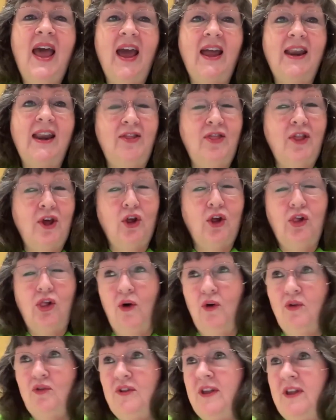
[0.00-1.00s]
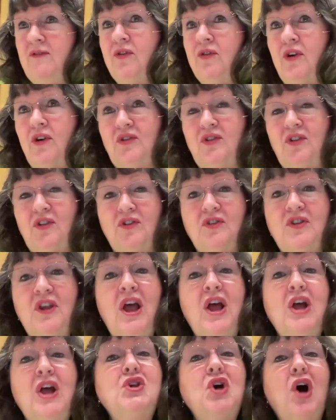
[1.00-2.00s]
And in the closing verses,
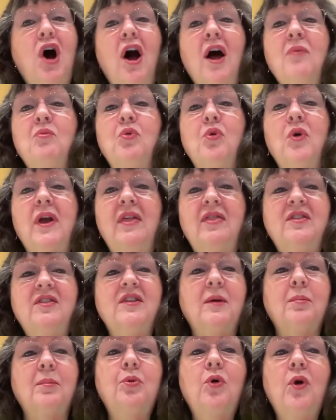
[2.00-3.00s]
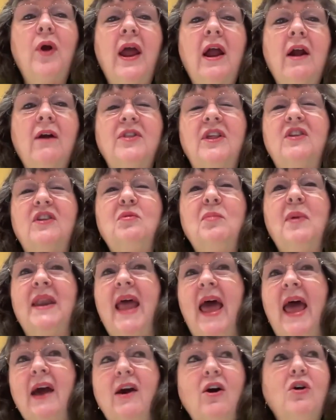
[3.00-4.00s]
John breathes a prayer that has
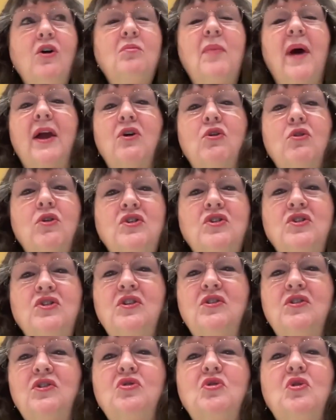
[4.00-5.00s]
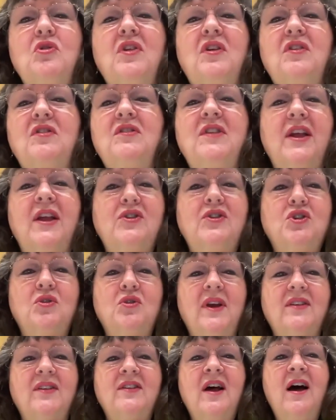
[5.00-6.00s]
been echoed by Christians through the
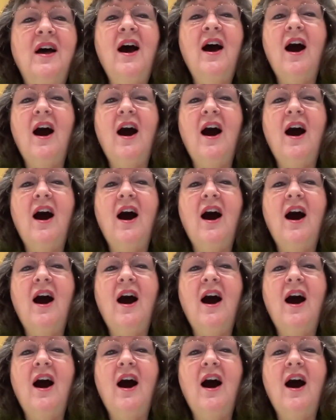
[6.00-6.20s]
centuries.